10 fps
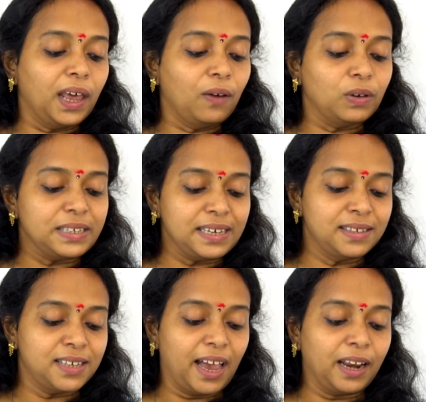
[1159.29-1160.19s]
I was
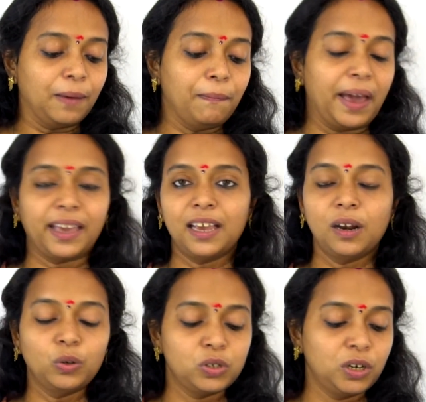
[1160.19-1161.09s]
inside, Maggie
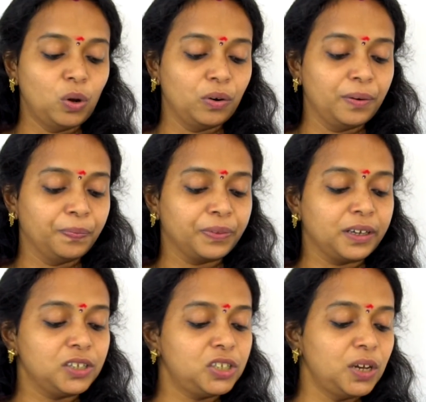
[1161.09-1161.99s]
closed the door.
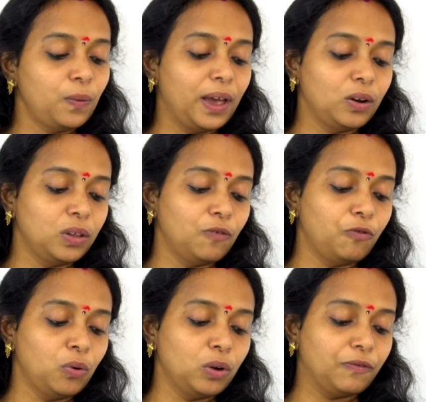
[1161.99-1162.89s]
She went to the
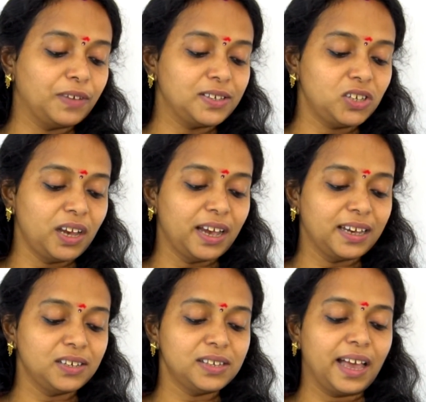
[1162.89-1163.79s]
foot of the
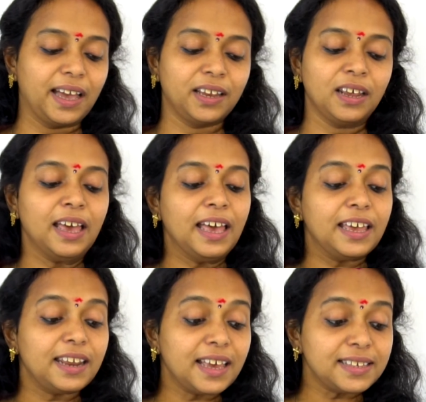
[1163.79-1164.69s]
stairs and
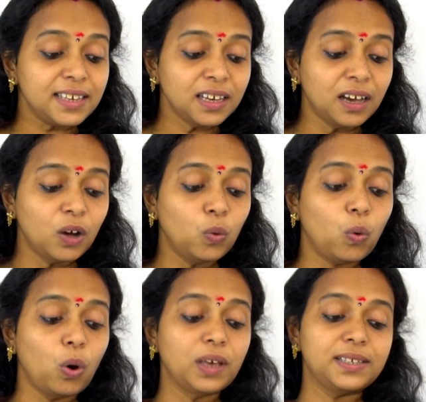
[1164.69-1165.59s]
raising her
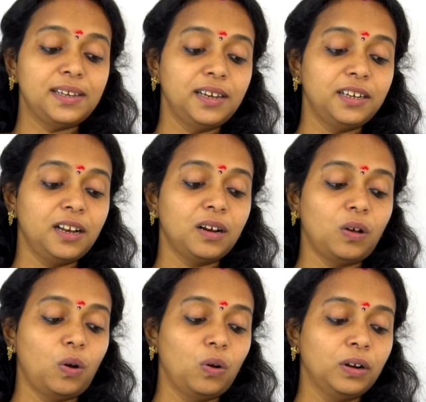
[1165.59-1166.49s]
voice a little
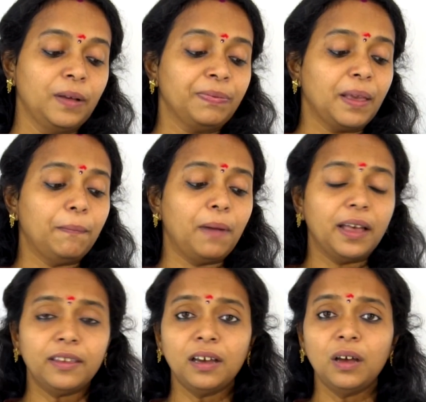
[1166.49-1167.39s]
cold,
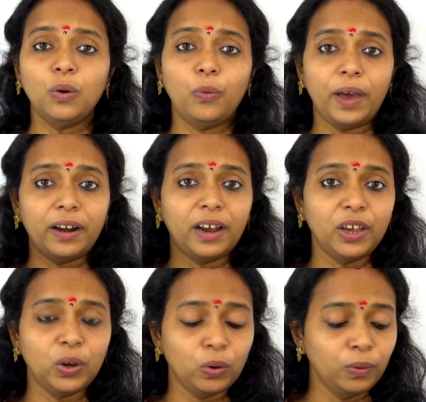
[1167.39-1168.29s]
Mother, where
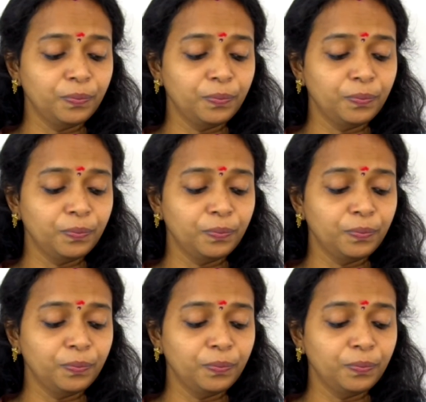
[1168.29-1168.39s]
are you?